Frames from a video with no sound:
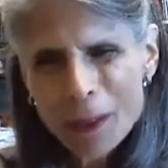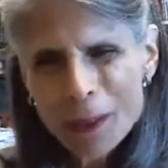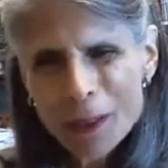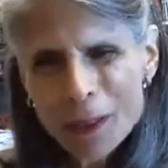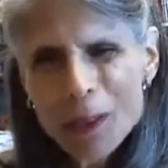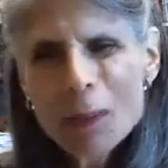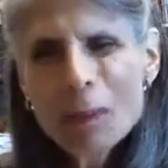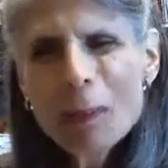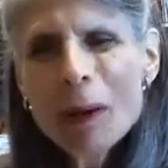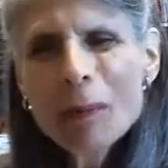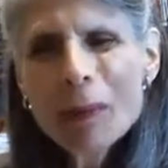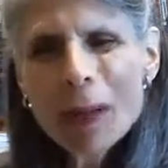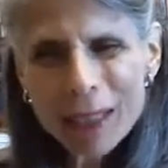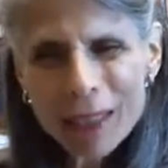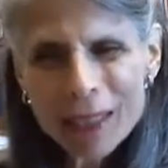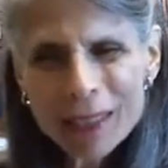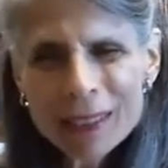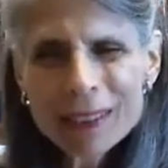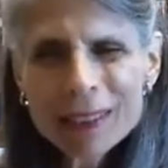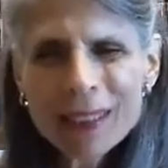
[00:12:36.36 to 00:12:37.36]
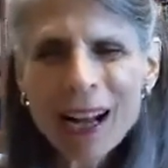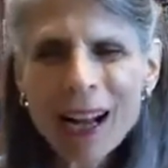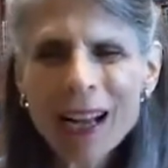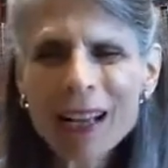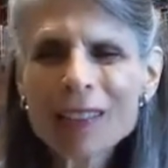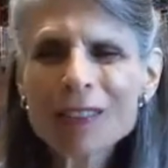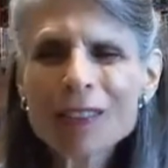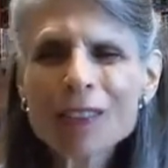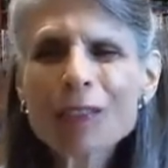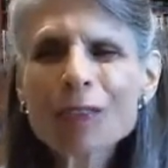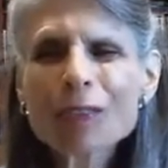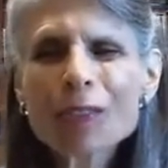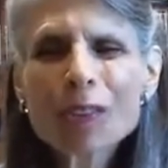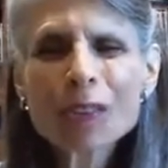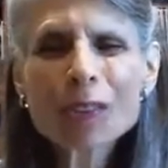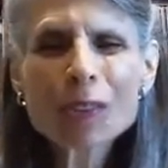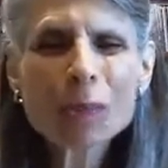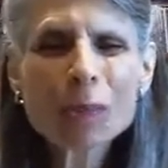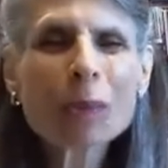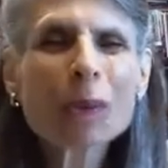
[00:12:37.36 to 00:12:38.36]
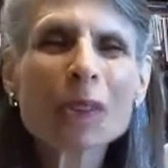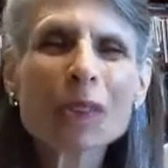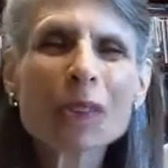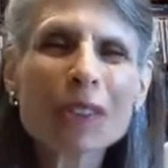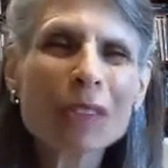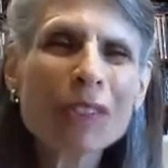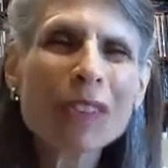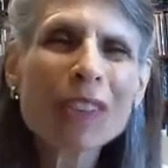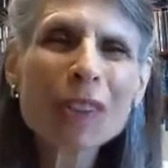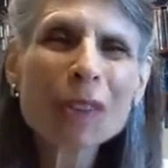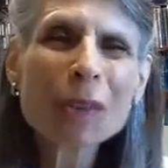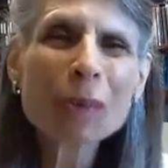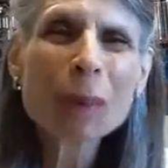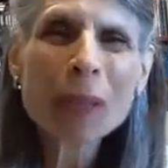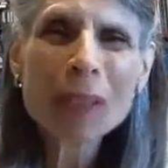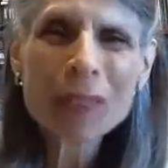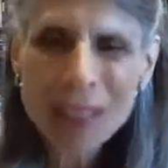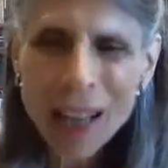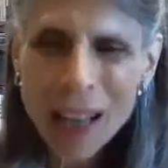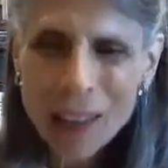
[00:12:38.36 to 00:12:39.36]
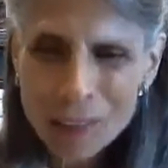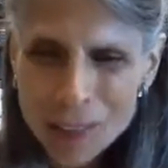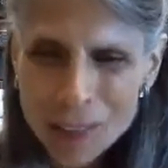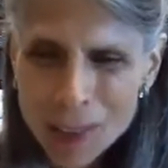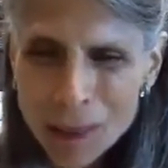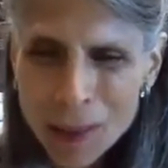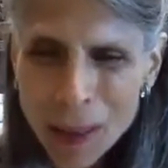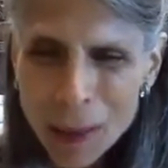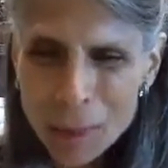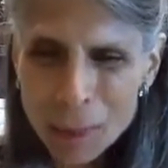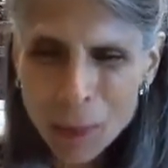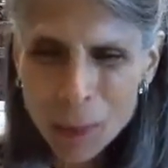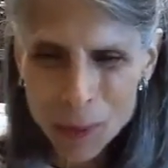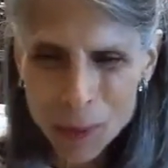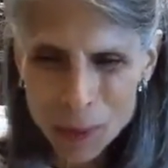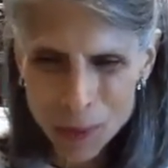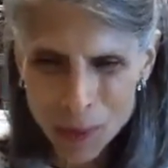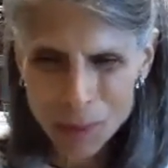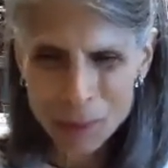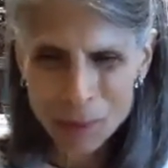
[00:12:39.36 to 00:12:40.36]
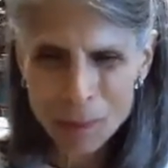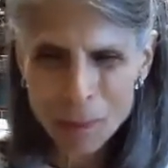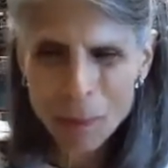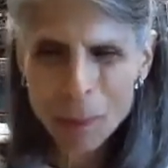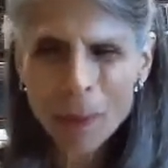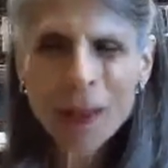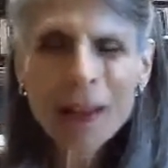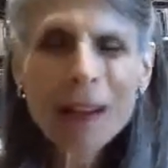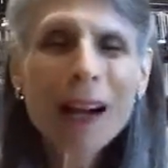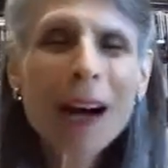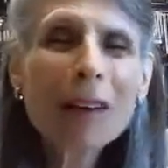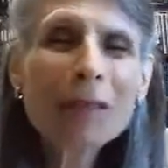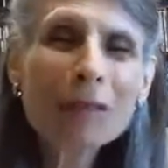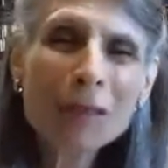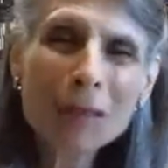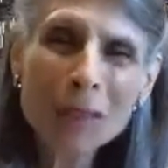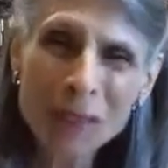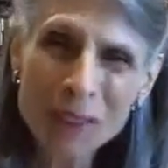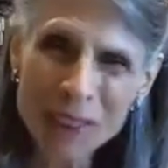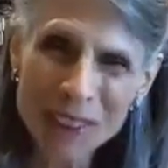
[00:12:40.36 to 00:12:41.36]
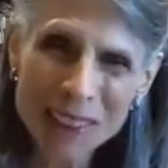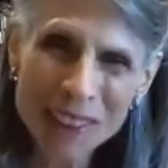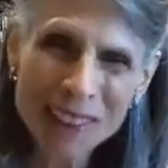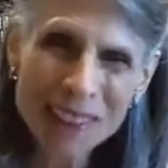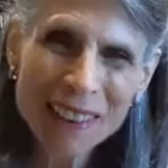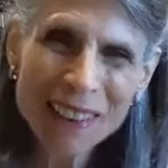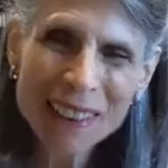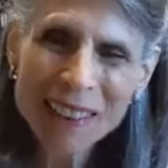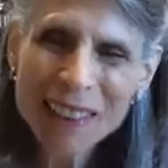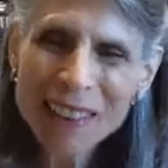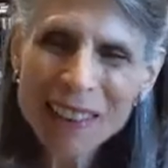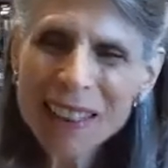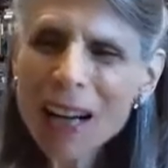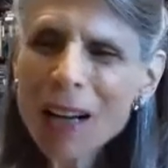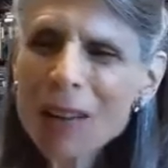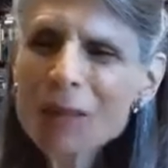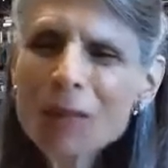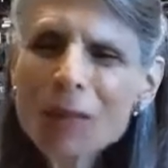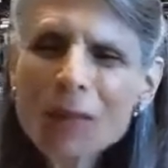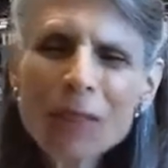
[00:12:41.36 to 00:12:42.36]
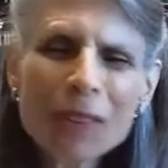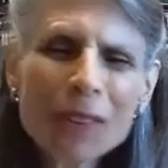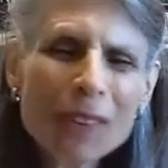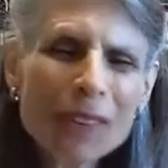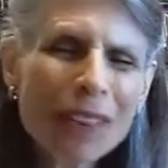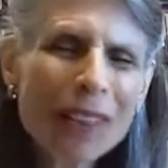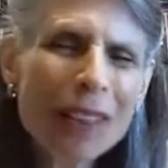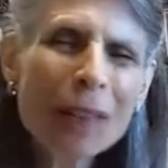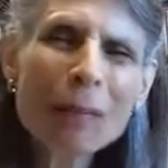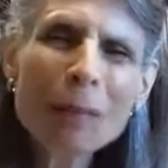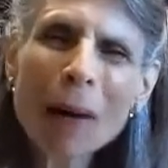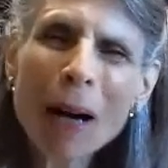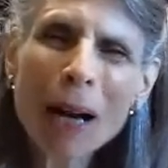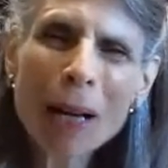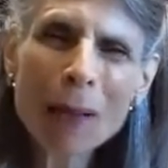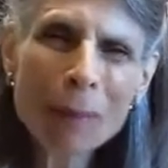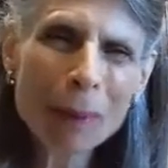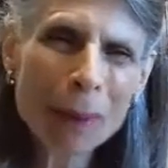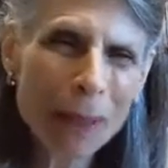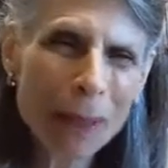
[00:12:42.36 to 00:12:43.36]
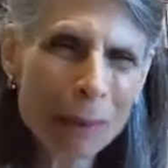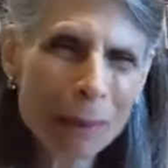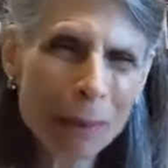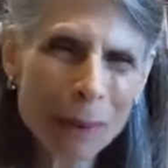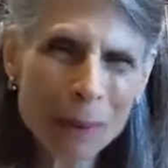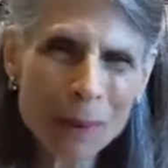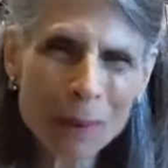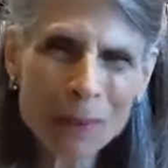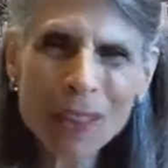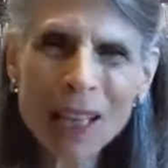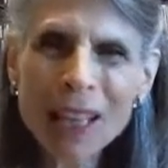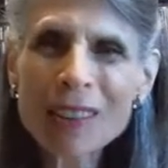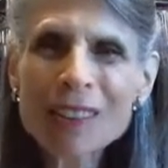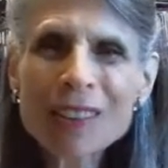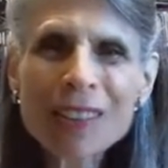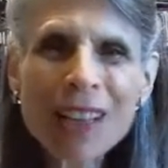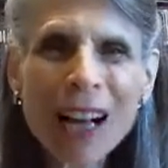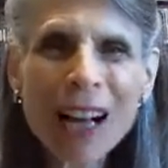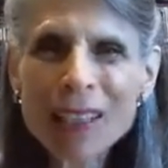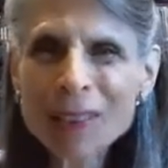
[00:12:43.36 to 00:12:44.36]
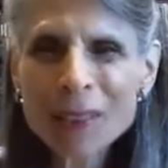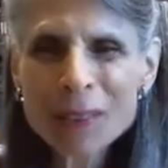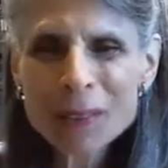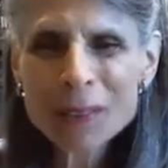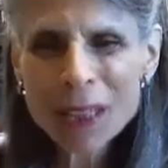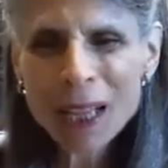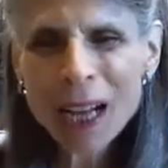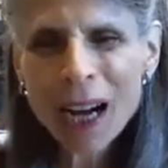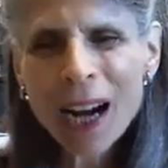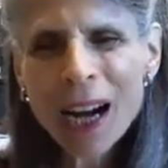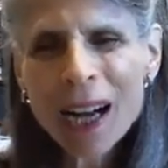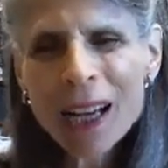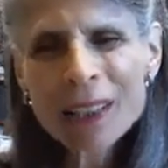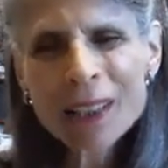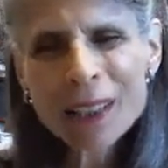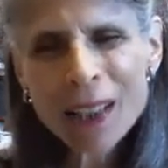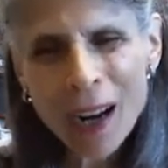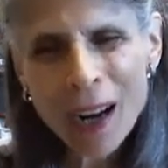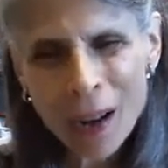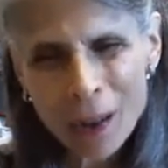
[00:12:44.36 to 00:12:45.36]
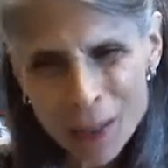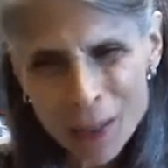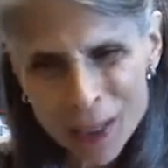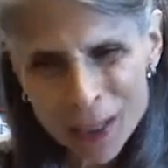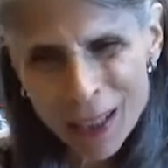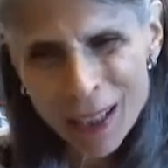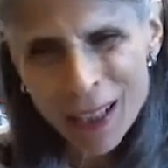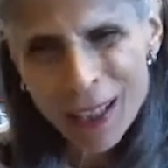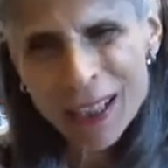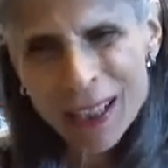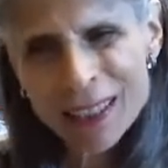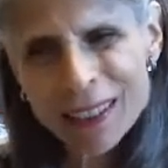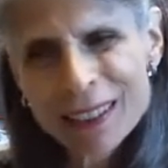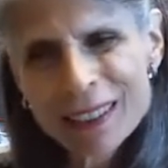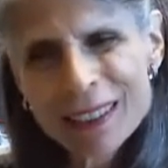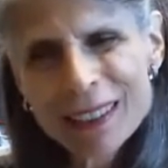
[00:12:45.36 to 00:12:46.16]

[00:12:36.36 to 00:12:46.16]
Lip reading: You may recognize the first words of this week's Haftarah portion: comfort. Comfort ye my people, says Adonai our God,